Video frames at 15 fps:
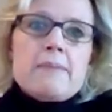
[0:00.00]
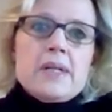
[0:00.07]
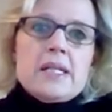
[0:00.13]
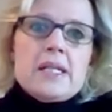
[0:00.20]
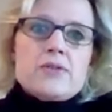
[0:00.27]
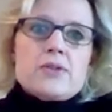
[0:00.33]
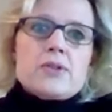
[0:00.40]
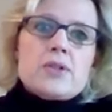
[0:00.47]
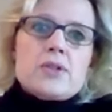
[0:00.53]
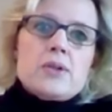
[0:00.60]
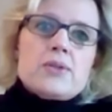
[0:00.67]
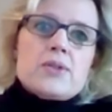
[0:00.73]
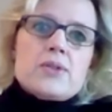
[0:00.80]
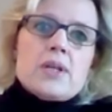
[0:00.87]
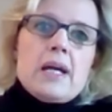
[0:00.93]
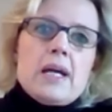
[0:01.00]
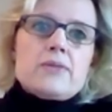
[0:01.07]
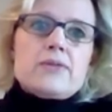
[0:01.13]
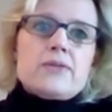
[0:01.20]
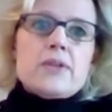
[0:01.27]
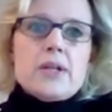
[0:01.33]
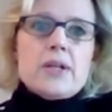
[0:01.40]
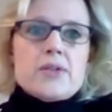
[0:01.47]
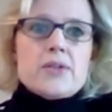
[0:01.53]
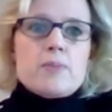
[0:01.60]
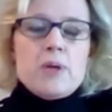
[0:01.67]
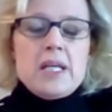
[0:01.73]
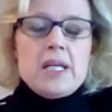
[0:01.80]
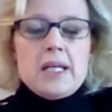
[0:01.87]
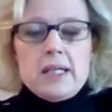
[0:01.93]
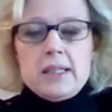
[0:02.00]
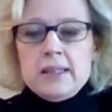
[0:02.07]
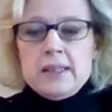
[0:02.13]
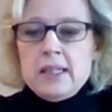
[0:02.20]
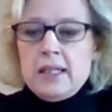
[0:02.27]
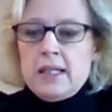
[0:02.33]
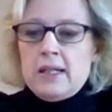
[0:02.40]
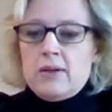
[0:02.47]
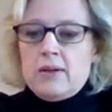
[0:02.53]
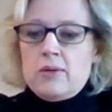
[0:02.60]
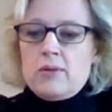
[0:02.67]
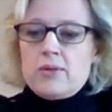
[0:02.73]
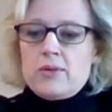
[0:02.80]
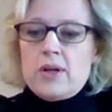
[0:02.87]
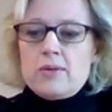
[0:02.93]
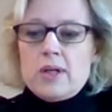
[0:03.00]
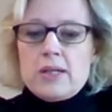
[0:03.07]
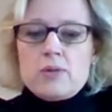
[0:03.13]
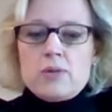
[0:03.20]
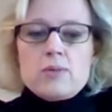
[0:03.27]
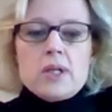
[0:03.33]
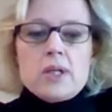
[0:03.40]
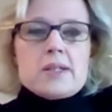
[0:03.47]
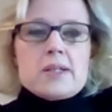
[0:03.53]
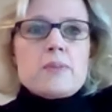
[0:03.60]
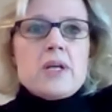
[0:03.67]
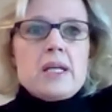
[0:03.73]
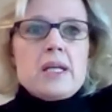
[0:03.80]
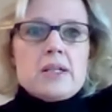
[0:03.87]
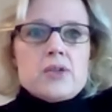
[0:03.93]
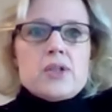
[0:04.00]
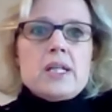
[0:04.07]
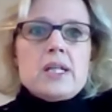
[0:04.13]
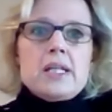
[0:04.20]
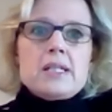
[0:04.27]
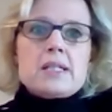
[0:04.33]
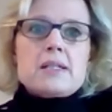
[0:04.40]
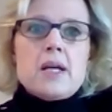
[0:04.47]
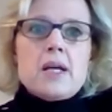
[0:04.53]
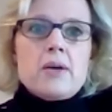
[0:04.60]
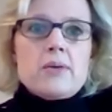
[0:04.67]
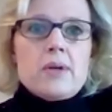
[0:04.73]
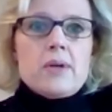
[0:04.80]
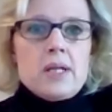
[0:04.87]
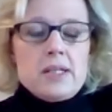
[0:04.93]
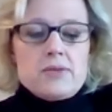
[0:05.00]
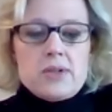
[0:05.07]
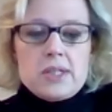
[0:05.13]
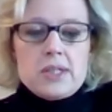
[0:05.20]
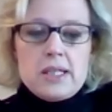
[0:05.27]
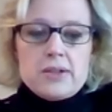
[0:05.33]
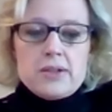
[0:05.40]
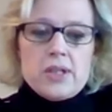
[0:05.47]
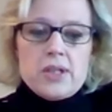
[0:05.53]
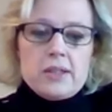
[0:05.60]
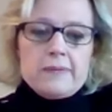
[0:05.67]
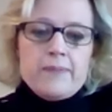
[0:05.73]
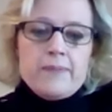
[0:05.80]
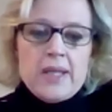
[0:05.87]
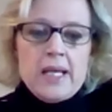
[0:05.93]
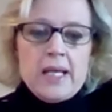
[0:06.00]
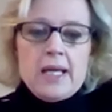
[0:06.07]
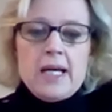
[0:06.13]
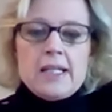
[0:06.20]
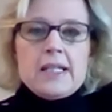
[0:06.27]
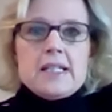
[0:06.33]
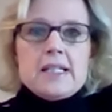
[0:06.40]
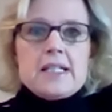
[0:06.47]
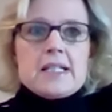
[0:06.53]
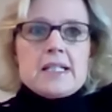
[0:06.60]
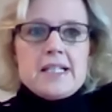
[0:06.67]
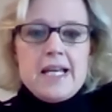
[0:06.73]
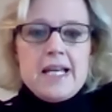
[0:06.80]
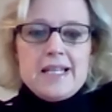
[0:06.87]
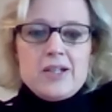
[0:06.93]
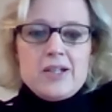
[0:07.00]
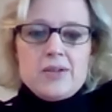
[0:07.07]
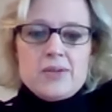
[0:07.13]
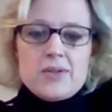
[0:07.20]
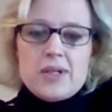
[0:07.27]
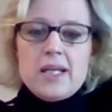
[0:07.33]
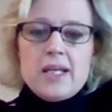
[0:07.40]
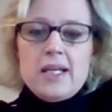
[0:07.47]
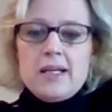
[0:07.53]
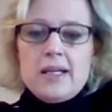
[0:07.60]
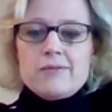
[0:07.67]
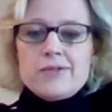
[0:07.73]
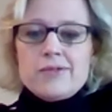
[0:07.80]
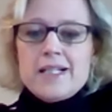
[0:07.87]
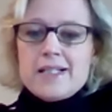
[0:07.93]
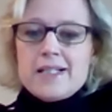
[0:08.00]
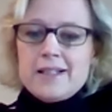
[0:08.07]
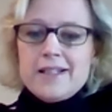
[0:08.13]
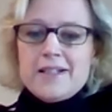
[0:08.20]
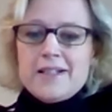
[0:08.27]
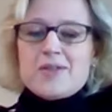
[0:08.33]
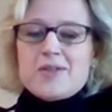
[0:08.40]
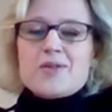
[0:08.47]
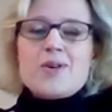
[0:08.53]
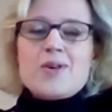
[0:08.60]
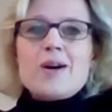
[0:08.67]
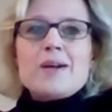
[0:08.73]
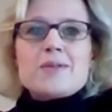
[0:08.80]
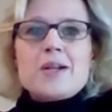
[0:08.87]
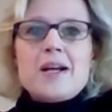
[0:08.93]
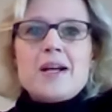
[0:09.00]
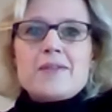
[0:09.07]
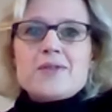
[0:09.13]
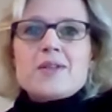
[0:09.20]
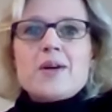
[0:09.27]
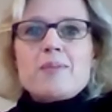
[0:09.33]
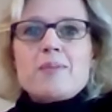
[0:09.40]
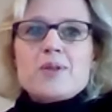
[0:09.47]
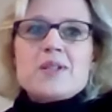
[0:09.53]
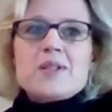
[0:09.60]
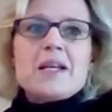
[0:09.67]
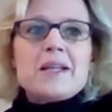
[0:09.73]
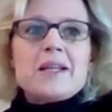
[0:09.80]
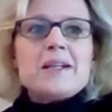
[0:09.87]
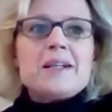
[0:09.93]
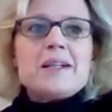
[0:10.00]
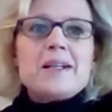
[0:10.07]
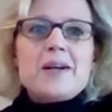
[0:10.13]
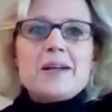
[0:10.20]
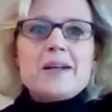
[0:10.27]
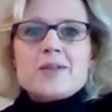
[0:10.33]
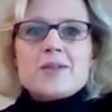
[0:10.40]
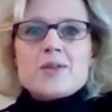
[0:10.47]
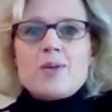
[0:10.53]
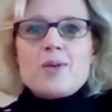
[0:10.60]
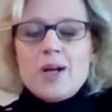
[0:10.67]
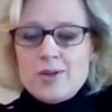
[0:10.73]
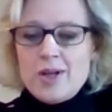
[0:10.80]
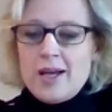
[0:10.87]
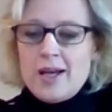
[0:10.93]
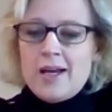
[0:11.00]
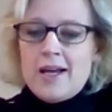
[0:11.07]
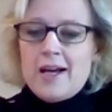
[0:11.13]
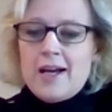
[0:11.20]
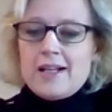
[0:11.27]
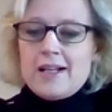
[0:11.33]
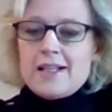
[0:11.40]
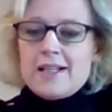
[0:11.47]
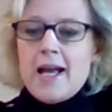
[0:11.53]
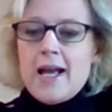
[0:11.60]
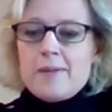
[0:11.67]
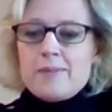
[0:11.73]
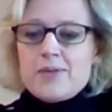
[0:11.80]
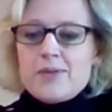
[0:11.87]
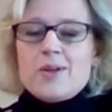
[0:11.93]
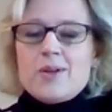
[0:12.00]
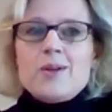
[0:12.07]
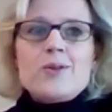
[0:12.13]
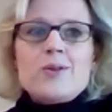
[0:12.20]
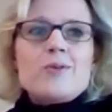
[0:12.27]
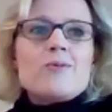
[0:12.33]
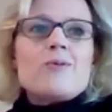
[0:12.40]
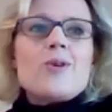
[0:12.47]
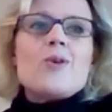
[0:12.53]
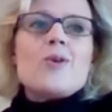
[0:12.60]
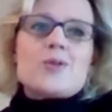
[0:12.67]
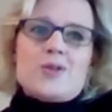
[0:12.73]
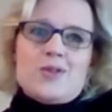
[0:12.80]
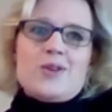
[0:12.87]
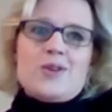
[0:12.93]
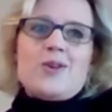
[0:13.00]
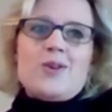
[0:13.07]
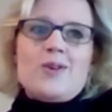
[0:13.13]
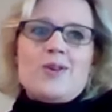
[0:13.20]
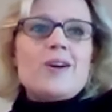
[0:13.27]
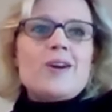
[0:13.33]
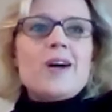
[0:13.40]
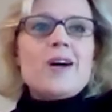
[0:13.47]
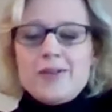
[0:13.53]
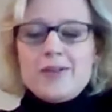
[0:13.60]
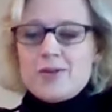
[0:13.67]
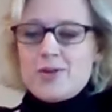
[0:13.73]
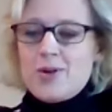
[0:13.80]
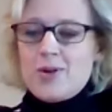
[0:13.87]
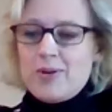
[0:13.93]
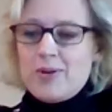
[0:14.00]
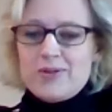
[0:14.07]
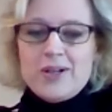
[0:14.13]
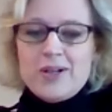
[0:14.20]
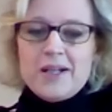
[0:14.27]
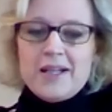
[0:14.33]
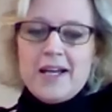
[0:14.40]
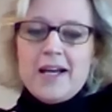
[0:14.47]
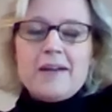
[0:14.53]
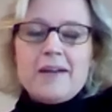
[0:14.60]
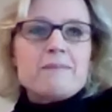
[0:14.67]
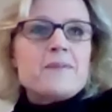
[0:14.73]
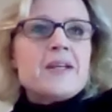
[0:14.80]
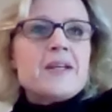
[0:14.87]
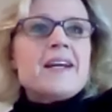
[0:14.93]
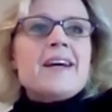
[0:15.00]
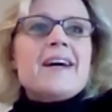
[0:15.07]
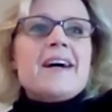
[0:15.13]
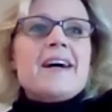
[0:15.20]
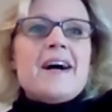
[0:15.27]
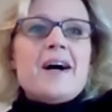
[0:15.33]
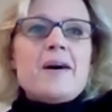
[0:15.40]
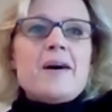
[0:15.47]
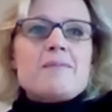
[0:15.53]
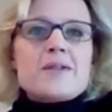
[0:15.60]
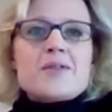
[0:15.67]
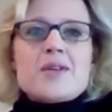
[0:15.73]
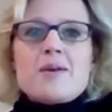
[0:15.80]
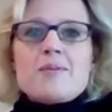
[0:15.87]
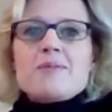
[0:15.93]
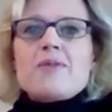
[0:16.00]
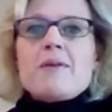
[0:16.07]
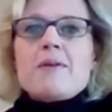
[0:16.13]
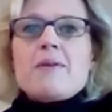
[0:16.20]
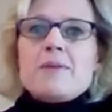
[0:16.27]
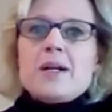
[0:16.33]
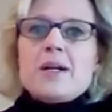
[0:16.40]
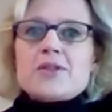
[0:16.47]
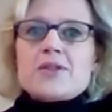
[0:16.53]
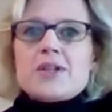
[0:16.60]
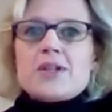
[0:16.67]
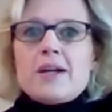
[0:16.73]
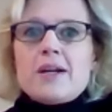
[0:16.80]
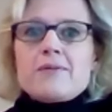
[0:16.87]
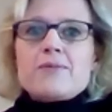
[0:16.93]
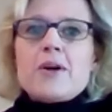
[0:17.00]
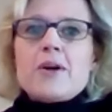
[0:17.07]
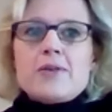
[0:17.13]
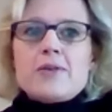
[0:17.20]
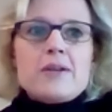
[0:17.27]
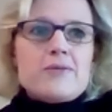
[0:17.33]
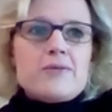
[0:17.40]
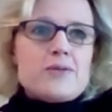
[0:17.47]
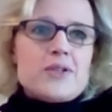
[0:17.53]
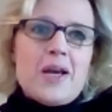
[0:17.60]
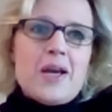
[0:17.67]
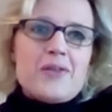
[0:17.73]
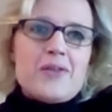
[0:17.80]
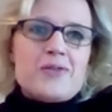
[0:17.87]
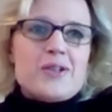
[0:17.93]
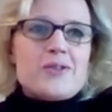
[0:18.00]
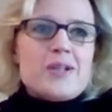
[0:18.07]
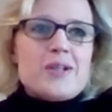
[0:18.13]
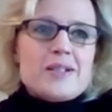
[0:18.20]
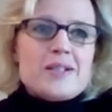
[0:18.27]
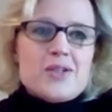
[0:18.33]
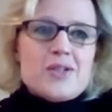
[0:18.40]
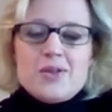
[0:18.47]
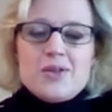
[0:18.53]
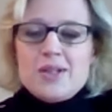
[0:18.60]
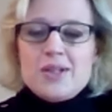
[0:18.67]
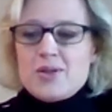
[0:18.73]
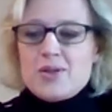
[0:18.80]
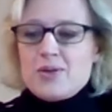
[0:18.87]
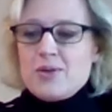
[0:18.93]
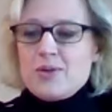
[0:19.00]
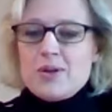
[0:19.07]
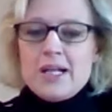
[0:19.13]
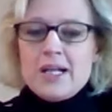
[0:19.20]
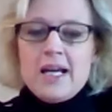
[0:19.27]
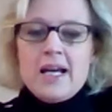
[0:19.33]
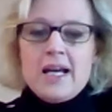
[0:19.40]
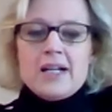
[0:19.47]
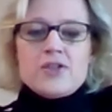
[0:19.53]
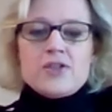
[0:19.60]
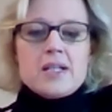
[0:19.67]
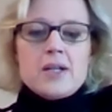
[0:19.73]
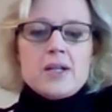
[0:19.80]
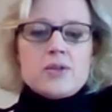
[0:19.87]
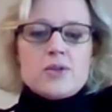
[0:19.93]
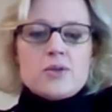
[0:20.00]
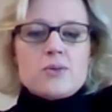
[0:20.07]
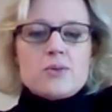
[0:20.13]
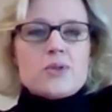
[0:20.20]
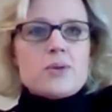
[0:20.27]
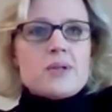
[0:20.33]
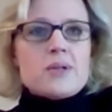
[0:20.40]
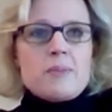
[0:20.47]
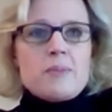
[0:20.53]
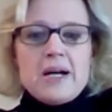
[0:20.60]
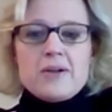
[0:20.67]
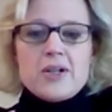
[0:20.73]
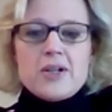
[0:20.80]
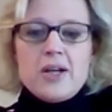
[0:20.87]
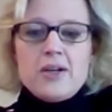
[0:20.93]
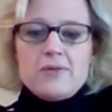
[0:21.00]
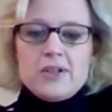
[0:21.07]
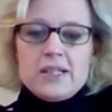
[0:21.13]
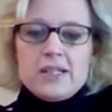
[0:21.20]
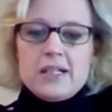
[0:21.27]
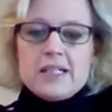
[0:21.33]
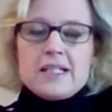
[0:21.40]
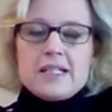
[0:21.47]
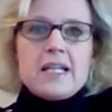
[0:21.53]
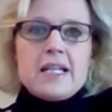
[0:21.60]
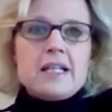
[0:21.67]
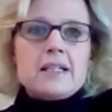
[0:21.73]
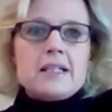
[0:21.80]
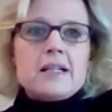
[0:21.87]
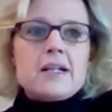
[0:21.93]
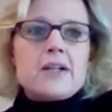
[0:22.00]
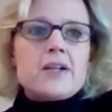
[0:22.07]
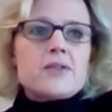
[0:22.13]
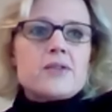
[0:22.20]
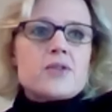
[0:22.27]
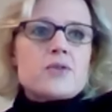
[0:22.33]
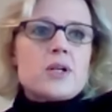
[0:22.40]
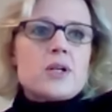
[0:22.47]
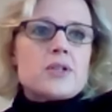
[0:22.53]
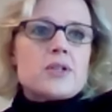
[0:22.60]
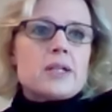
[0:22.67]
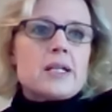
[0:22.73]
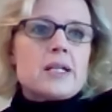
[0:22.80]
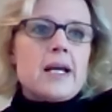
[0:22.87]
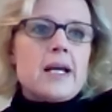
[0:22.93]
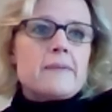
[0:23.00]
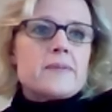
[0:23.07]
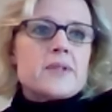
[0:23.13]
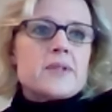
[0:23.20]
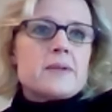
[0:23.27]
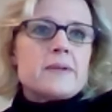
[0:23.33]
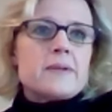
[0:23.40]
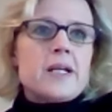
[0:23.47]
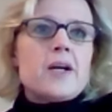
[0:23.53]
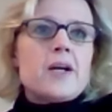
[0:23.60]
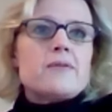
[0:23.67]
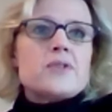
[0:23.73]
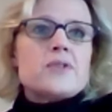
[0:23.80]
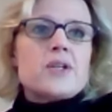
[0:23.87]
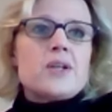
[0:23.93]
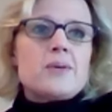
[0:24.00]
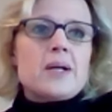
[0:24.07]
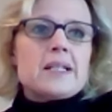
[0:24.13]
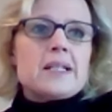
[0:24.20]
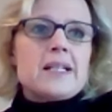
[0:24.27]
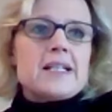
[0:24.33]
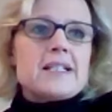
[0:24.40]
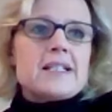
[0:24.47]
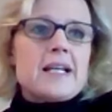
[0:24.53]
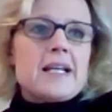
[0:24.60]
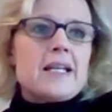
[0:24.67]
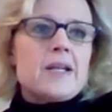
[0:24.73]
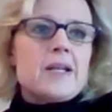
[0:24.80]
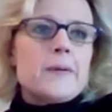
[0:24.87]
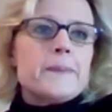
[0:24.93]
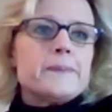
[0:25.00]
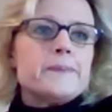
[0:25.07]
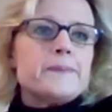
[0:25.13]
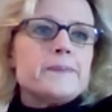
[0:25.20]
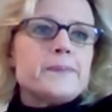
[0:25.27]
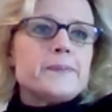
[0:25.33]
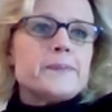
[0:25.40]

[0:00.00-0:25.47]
let me introduce our first speaker, although like all our speakers, she needs no introduction. Anneliese Day QC, recently described, and I have to say I particularly like this quote, as an absolute rock star at the top of her game. And so we're very much, very grateful to her for agreeing to do this talk. And she's going to talk to us about COVID-19 and construction claims. Over to you, Anneliese. Thank you.